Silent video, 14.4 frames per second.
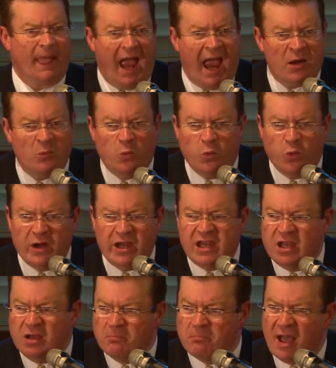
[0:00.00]
And
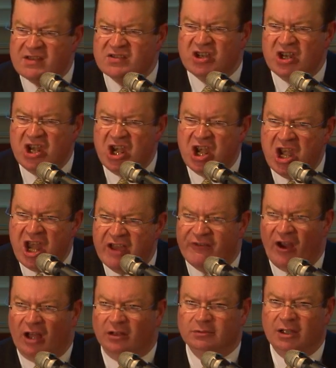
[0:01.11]
we must
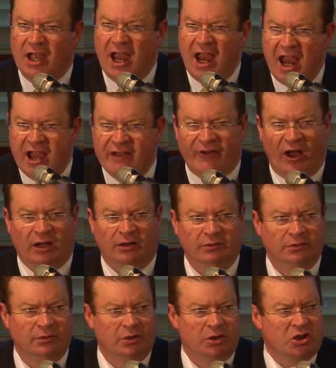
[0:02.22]
never, ever
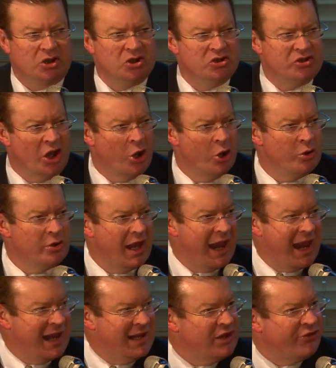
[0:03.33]
condone
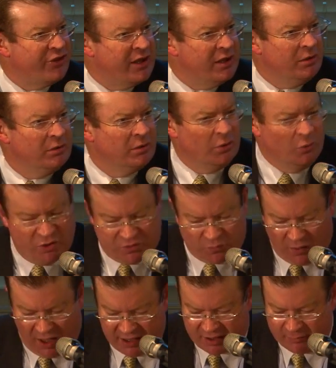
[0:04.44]
anything which
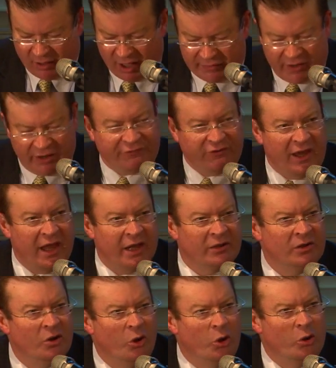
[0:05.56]
will undermine that flag
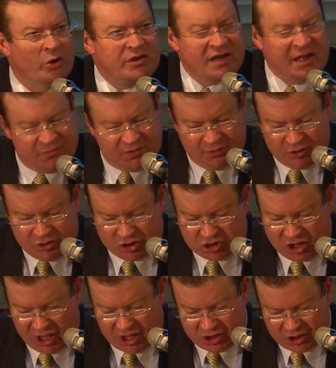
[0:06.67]
or attempt to
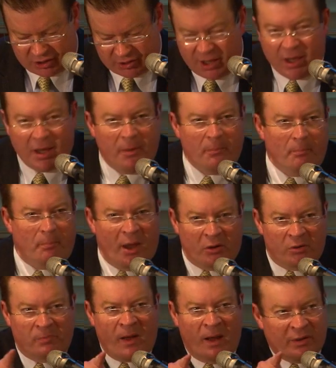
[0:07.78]
change it. But a
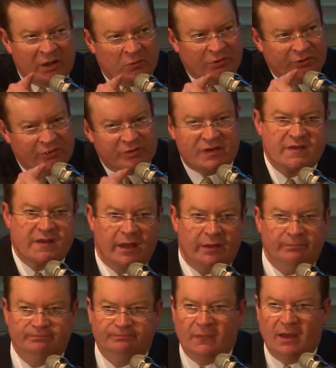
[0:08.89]
republic will do just that.
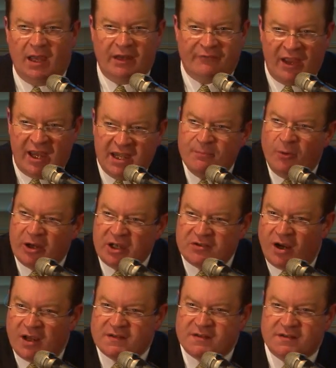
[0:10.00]
And if anybody
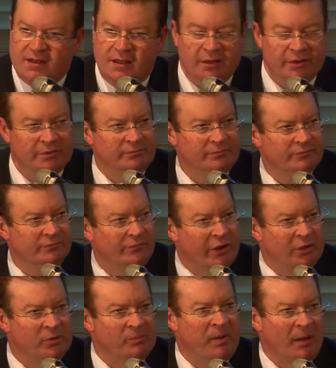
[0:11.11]
tries to tell you
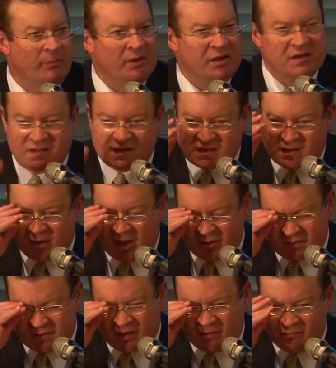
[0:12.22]
that a republic is just
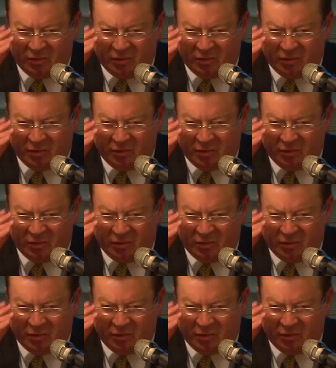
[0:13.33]
about